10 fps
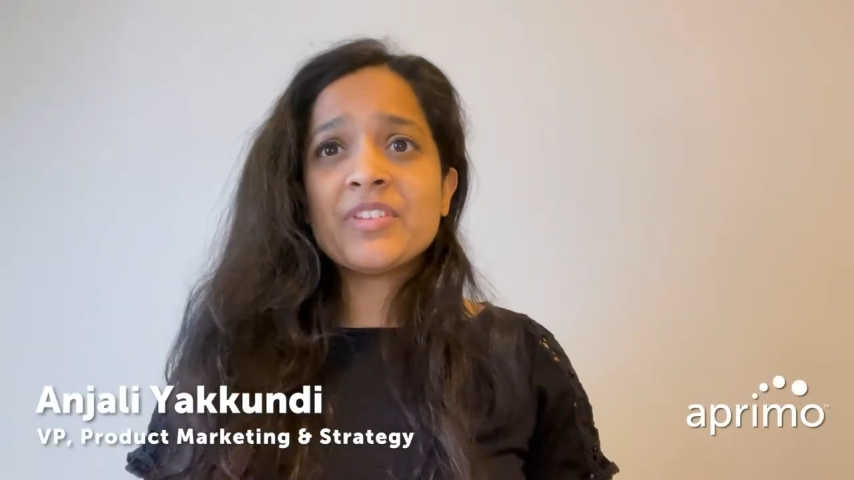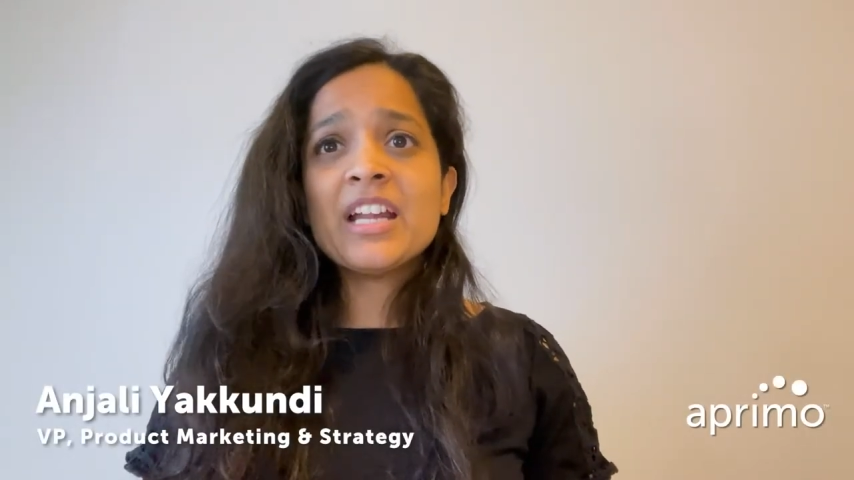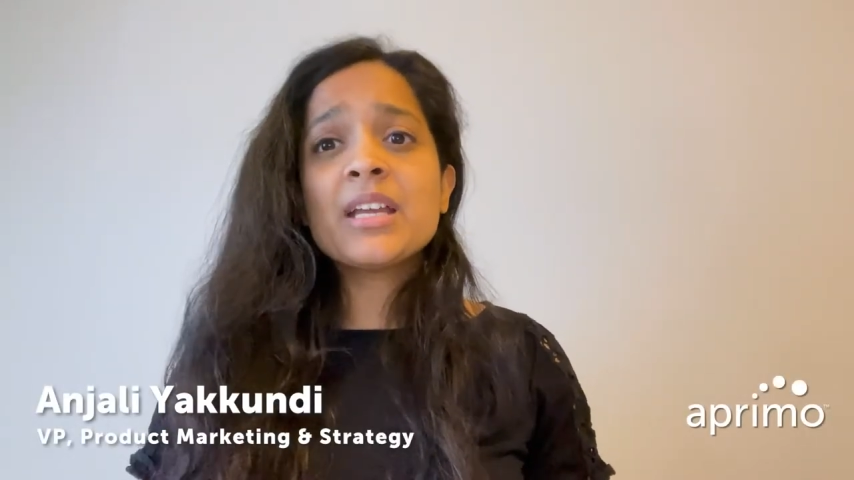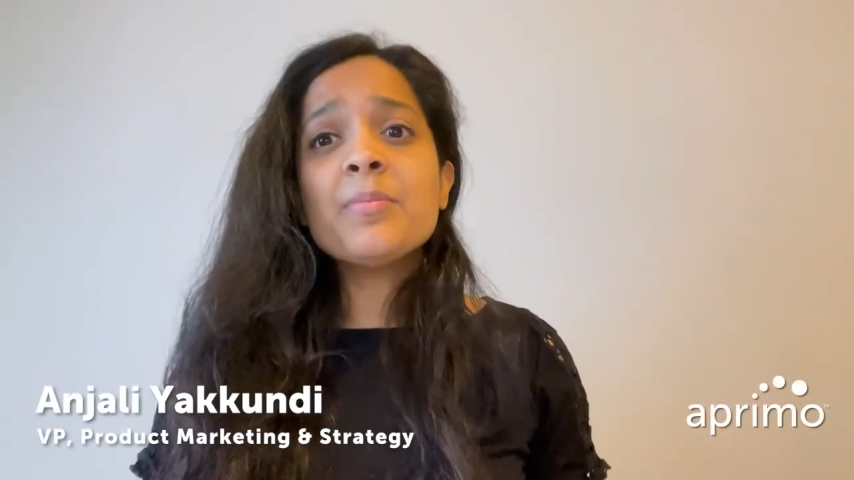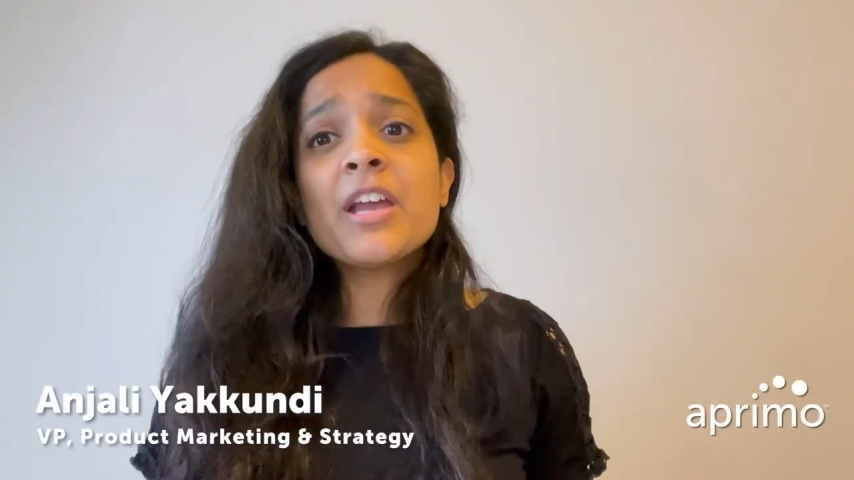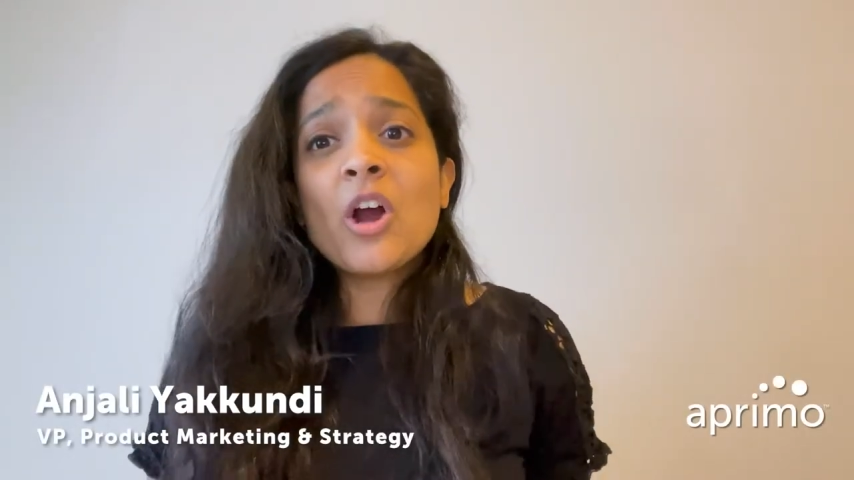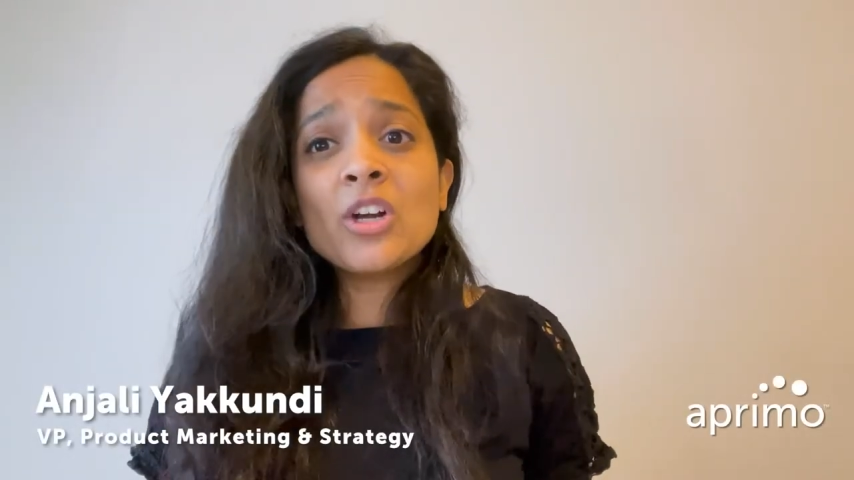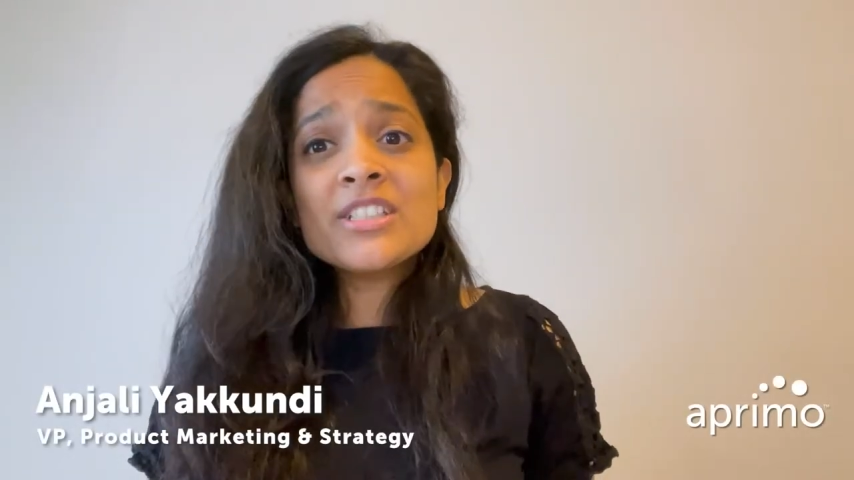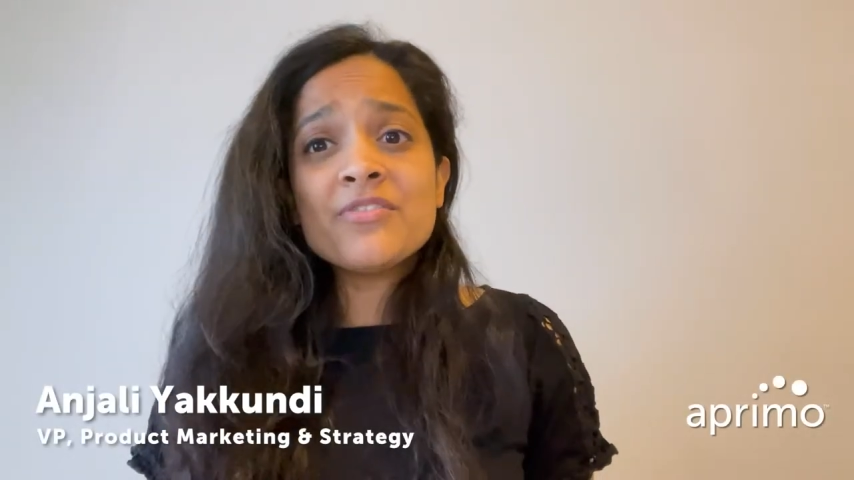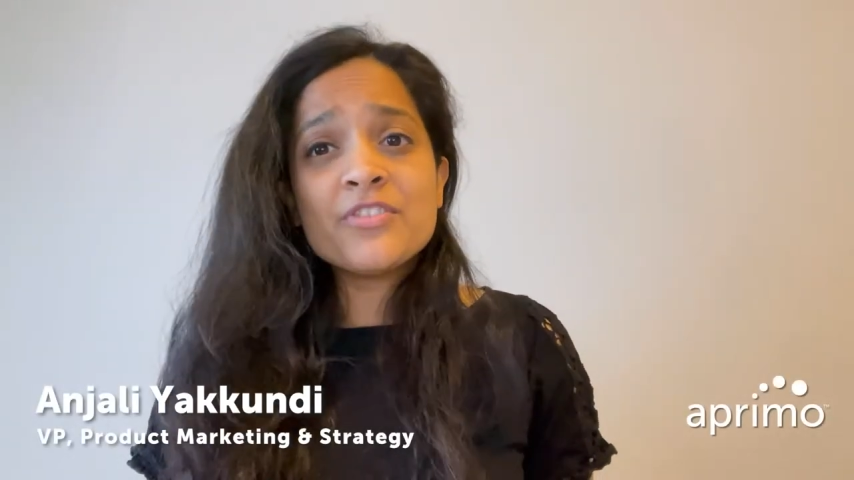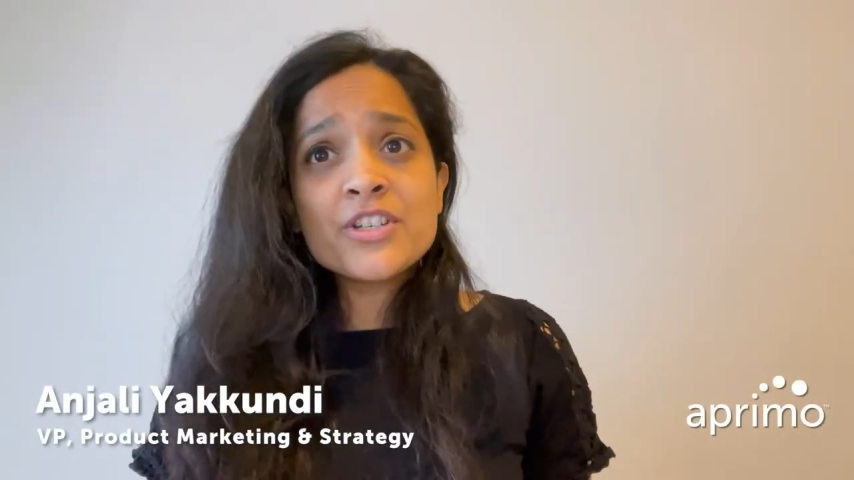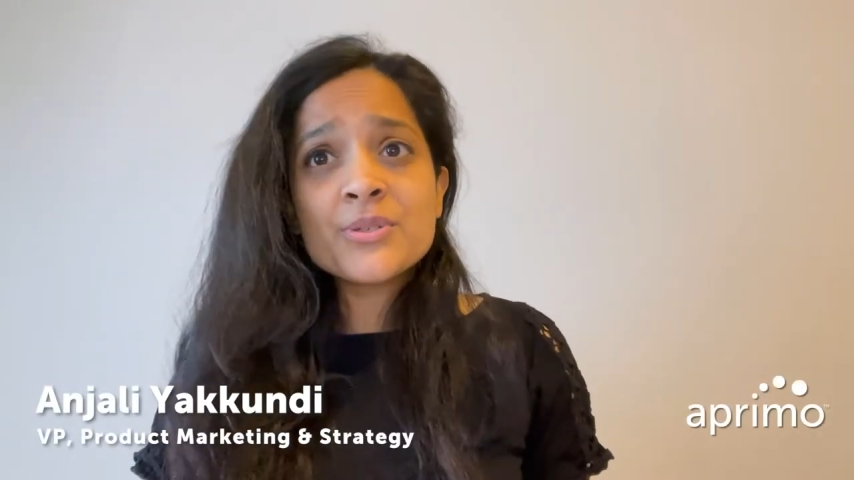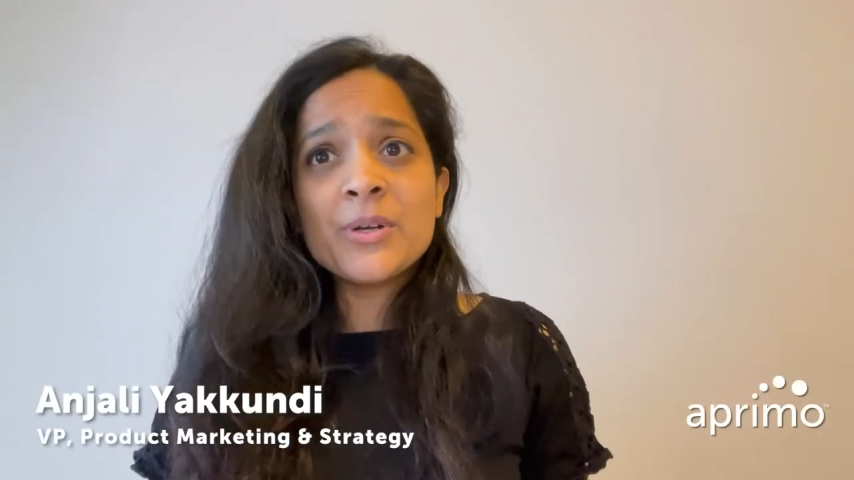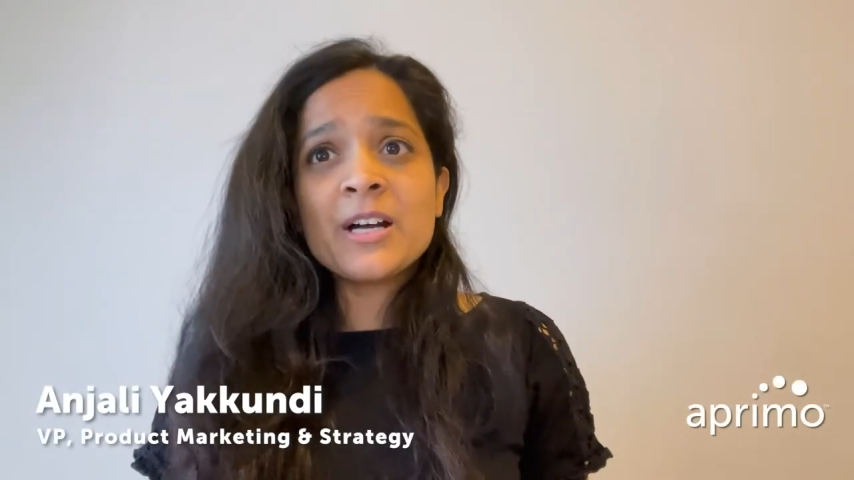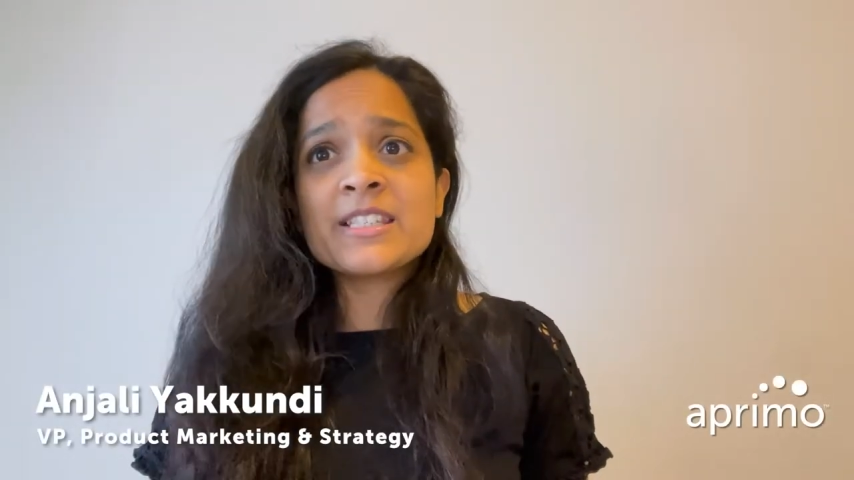and it can be hard to
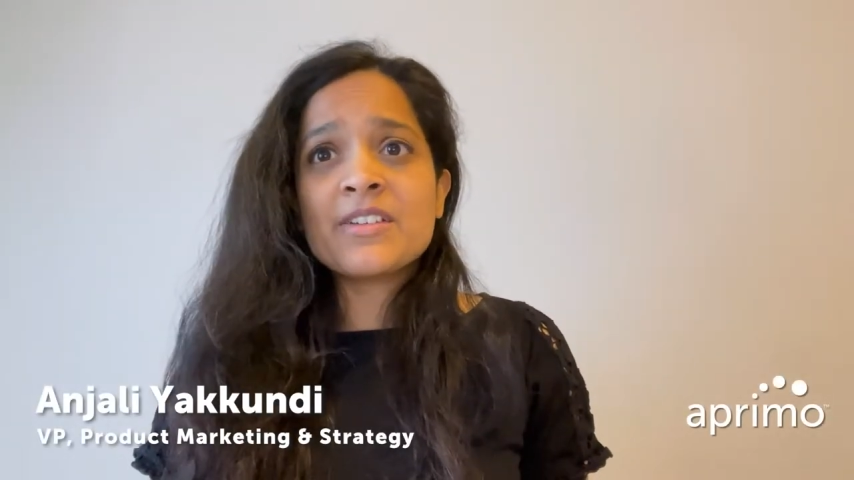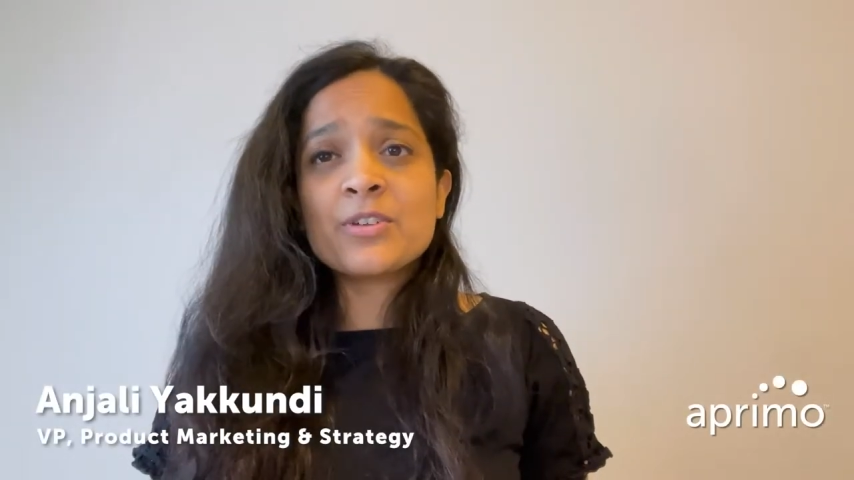visualize